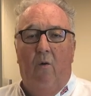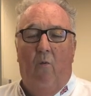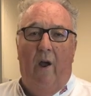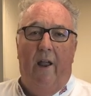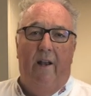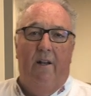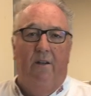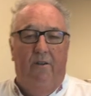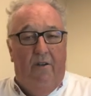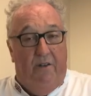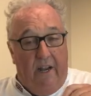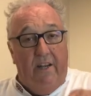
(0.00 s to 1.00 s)
When
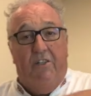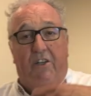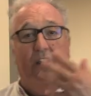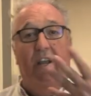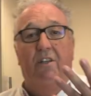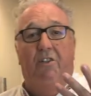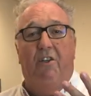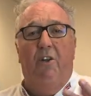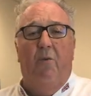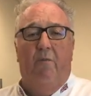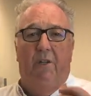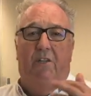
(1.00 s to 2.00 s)
you taste chicken
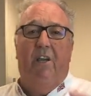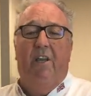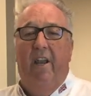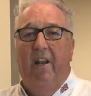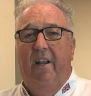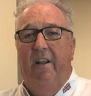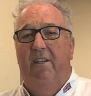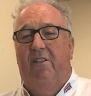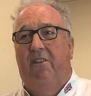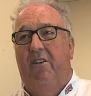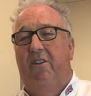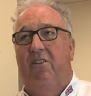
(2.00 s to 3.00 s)
soup, the chicken is
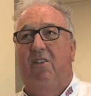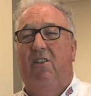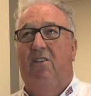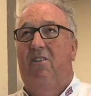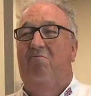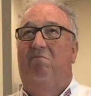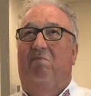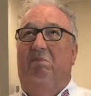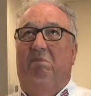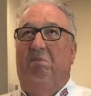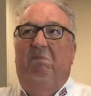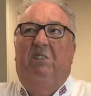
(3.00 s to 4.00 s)
just
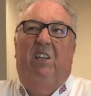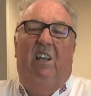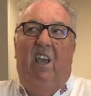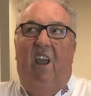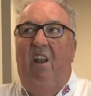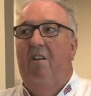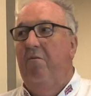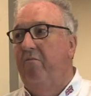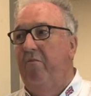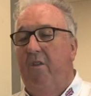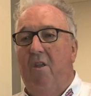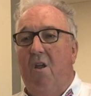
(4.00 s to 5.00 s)
chicken.
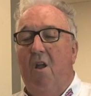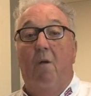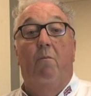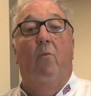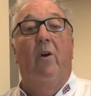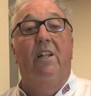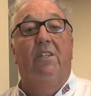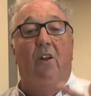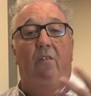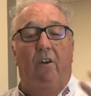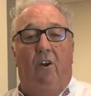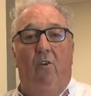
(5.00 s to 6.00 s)
But when it's
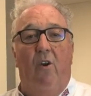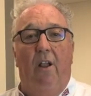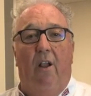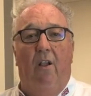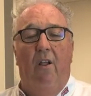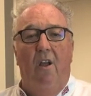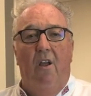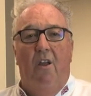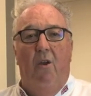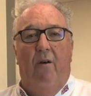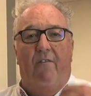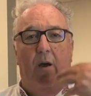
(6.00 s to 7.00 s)
on the grill,
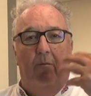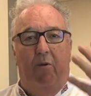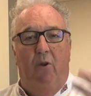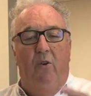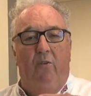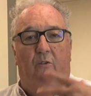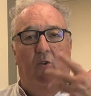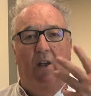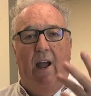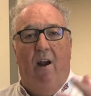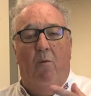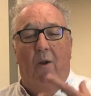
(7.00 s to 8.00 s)
you have that beautiful
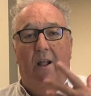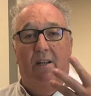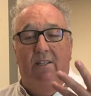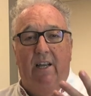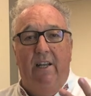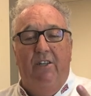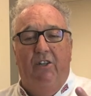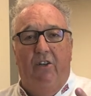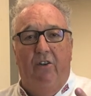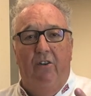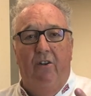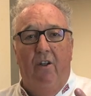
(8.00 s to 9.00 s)

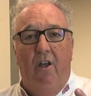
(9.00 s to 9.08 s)
caramelization.